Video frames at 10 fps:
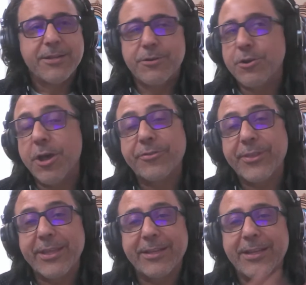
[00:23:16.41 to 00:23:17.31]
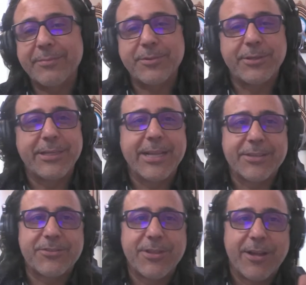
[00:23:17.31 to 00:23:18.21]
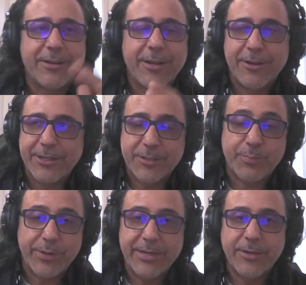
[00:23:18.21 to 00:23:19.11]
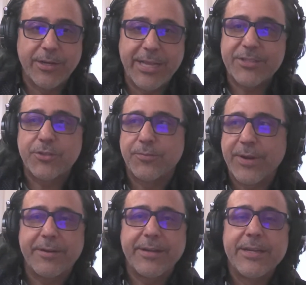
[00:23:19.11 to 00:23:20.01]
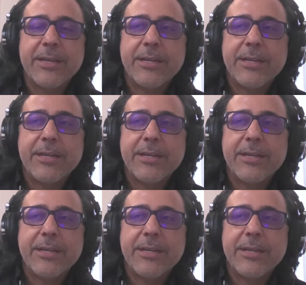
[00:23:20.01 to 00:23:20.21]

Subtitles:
Nothing absolutely gets done on a sprint unless you're very